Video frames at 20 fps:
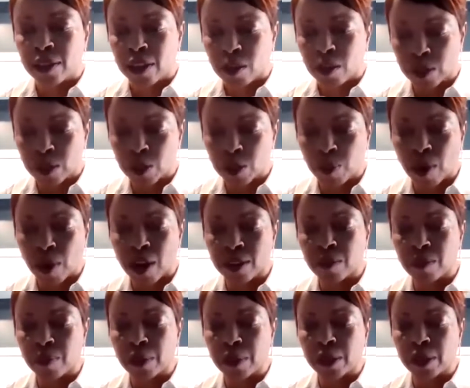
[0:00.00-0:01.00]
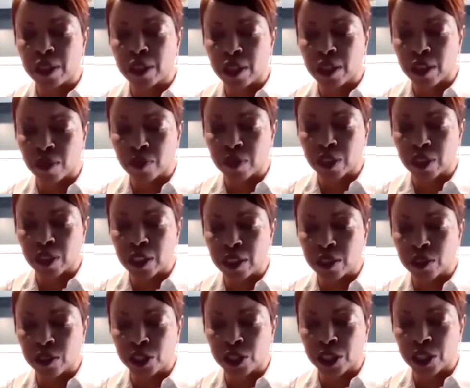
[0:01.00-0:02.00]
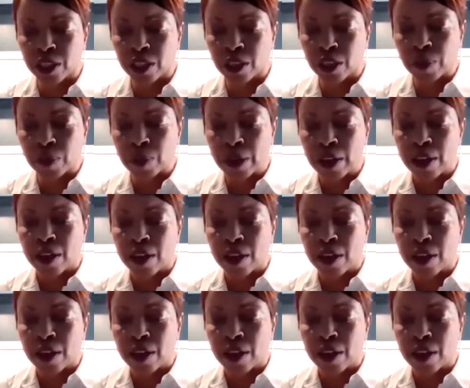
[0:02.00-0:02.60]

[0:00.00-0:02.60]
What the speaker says: responsibility of leadership